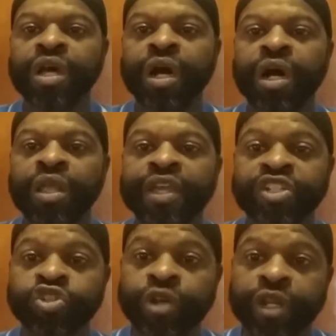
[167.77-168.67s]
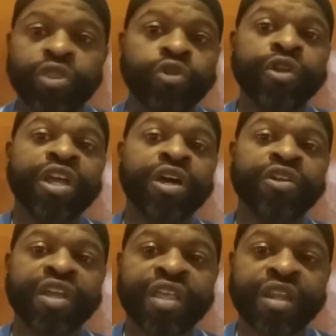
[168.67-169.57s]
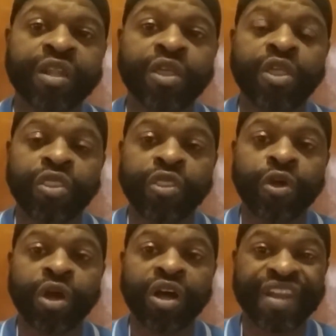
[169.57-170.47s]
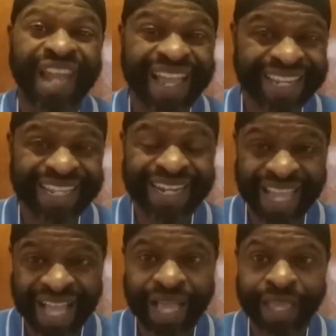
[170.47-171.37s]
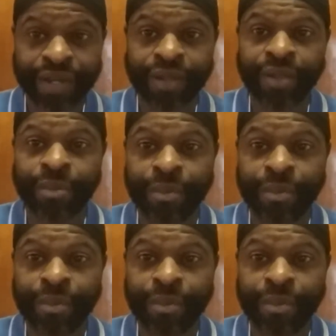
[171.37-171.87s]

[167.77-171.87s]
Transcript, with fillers: uh, they tricked 399 uh,